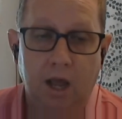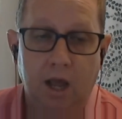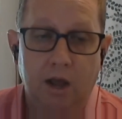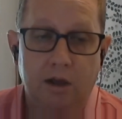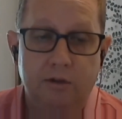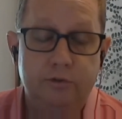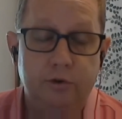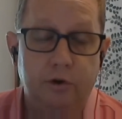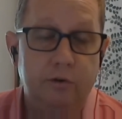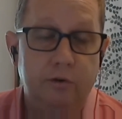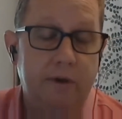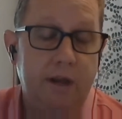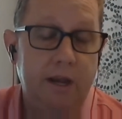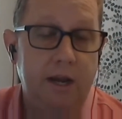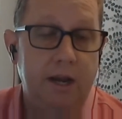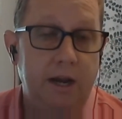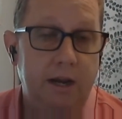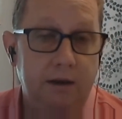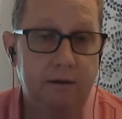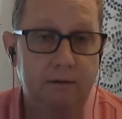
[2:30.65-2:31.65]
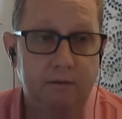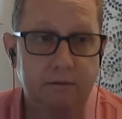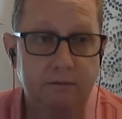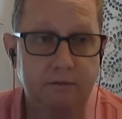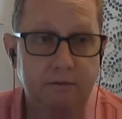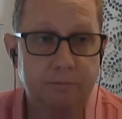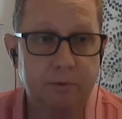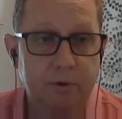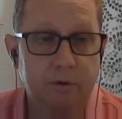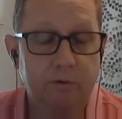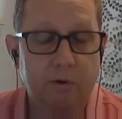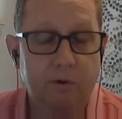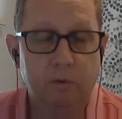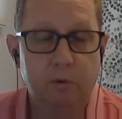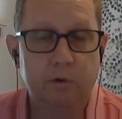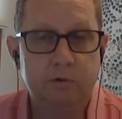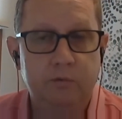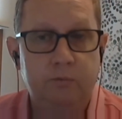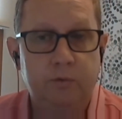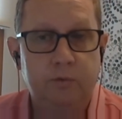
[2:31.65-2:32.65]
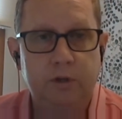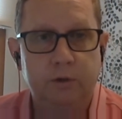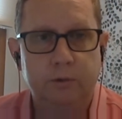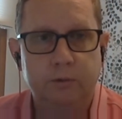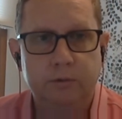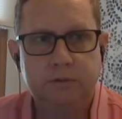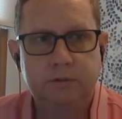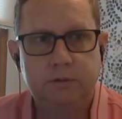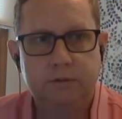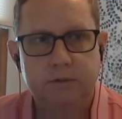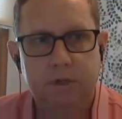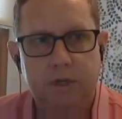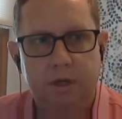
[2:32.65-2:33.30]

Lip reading: survey different growers' fields